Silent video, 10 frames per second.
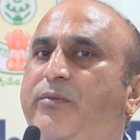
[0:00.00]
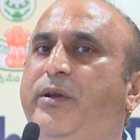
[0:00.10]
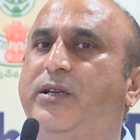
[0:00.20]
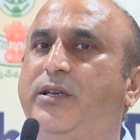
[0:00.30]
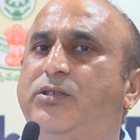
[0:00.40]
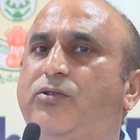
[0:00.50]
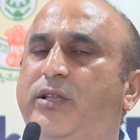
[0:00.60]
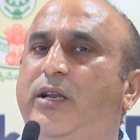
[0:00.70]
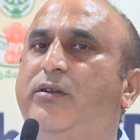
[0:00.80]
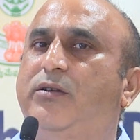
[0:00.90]
maintenance, so
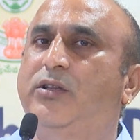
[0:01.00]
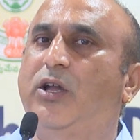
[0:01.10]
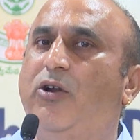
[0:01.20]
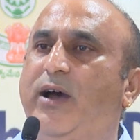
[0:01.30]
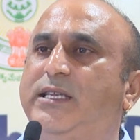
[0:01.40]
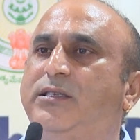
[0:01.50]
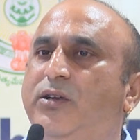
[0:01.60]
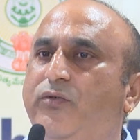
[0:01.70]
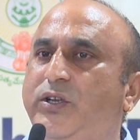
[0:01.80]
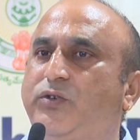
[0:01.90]
that the noise
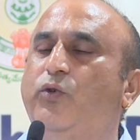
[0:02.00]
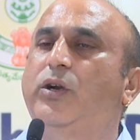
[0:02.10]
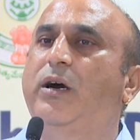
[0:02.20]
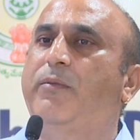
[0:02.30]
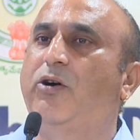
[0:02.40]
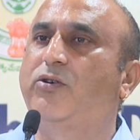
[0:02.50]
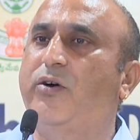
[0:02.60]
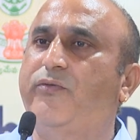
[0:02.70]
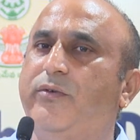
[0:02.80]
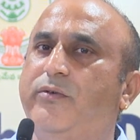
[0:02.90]
which would come out
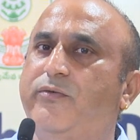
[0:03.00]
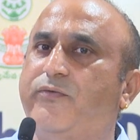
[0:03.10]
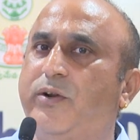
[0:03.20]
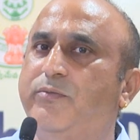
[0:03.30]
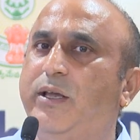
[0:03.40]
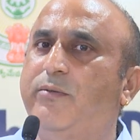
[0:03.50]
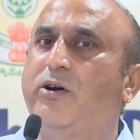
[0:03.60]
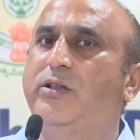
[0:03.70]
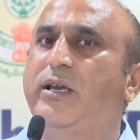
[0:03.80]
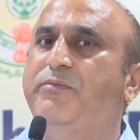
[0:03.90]
of from them
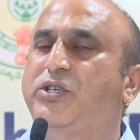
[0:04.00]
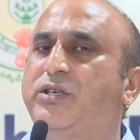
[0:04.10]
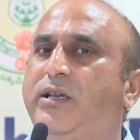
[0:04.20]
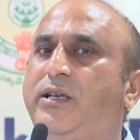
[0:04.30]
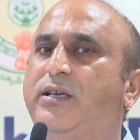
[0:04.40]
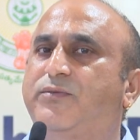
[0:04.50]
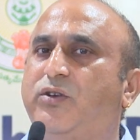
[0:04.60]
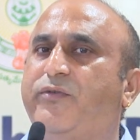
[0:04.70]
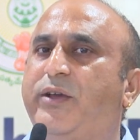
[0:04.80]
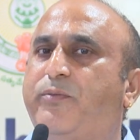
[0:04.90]
or the emission in terms
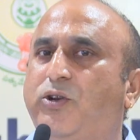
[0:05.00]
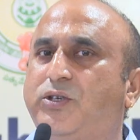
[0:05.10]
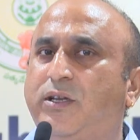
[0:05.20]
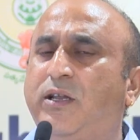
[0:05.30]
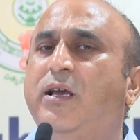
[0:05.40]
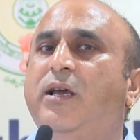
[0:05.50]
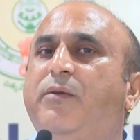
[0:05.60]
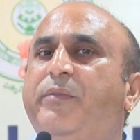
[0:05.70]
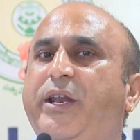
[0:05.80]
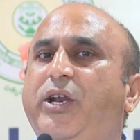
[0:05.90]
of air pollution
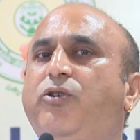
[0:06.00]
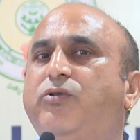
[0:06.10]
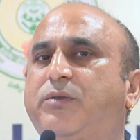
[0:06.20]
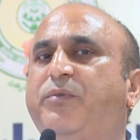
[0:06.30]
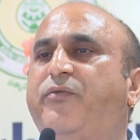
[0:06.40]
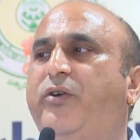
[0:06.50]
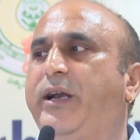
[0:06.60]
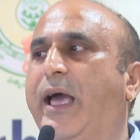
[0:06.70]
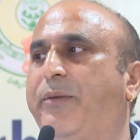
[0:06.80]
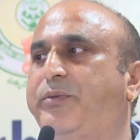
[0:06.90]
may reduce before it
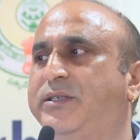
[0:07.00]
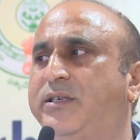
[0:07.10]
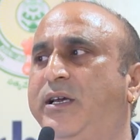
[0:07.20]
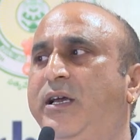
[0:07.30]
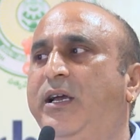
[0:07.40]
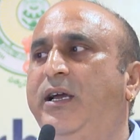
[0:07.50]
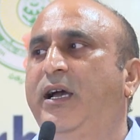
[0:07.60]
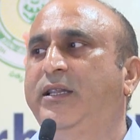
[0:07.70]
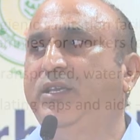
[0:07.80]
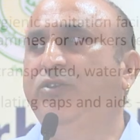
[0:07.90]
happens. And the